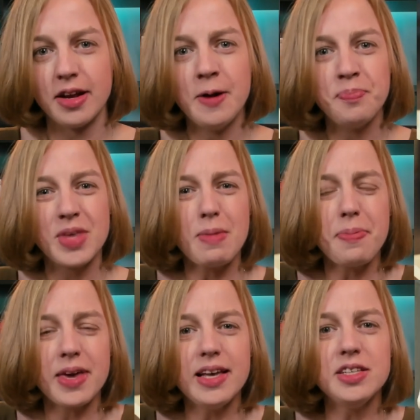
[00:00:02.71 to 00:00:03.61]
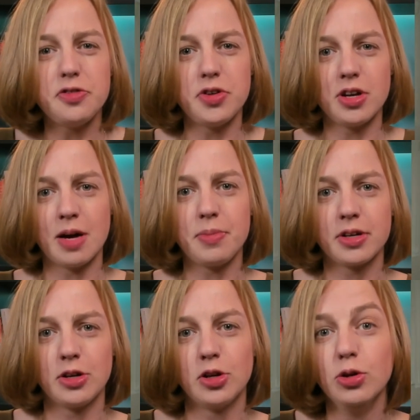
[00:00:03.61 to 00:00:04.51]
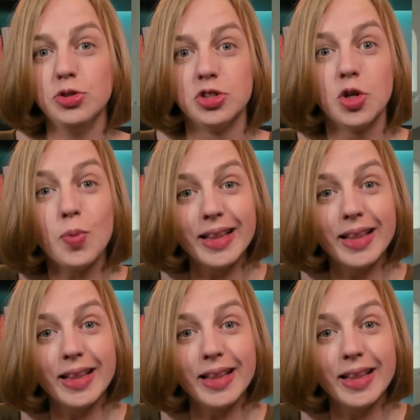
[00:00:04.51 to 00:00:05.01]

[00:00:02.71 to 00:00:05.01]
it might be easy for you to come to the conclusion that we're